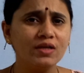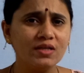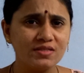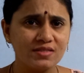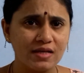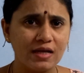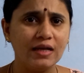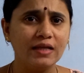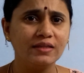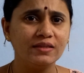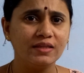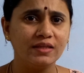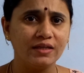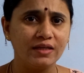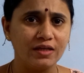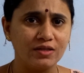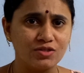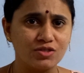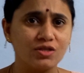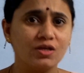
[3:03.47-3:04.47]
to select the
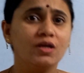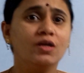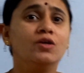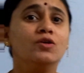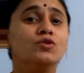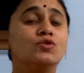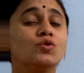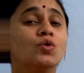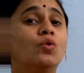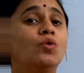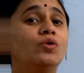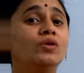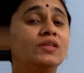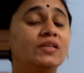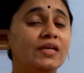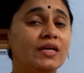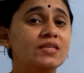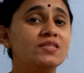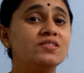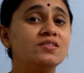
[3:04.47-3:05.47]
edge? So
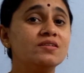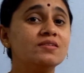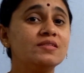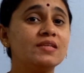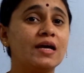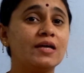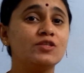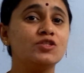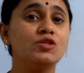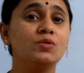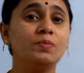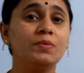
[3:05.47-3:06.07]
the edges has to